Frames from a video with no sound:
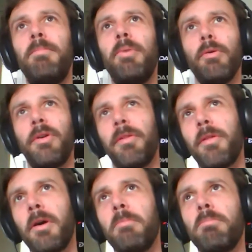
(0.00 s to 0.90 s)
pulled
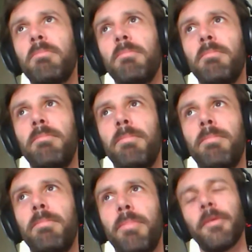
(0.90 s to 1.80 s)
the
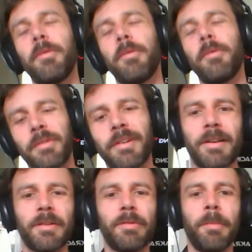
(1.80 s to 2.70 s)
plug out
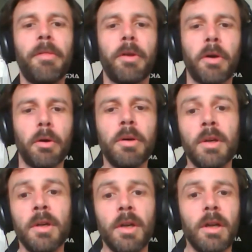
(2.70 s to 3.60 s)
2 months
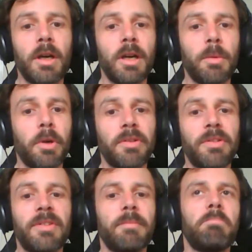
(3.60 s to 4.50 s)
ago,
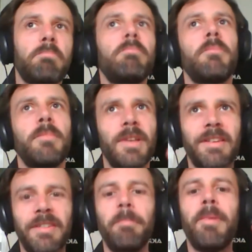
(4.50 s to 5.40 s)
was
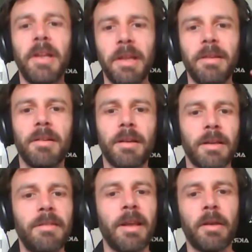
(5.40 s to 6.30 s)
simply
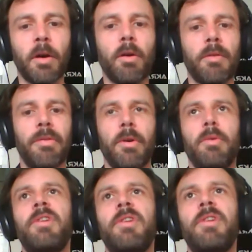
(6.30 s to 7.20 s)
take all of
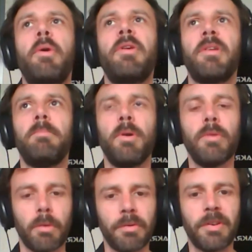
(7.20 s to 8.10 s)
those libraries and
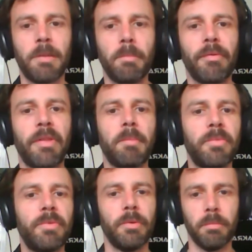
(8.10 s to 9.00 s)
bundles and move
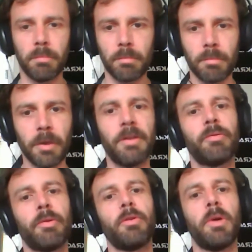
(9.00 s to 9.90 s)
them to a
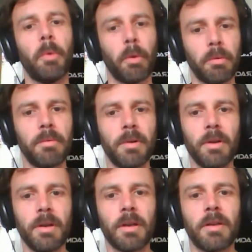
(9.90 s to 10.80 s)
different repo.
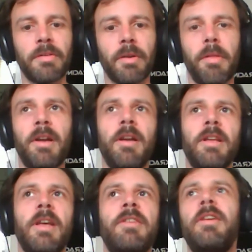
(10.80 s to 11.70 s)
So that
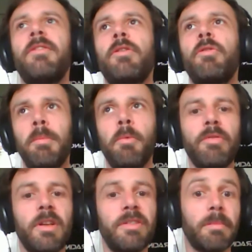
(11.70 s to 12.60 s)
legacy isn't
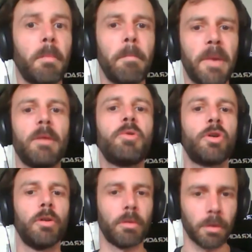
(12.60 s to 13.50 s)
removed, it's made
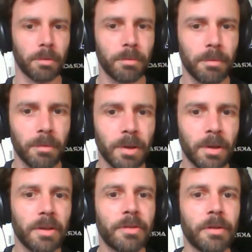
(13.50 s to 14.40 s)
optional.
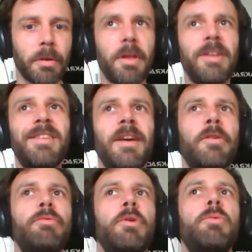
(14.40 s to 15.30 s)
So that's
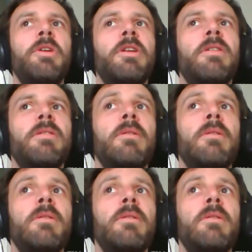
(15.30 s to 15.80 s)
kind of what we did.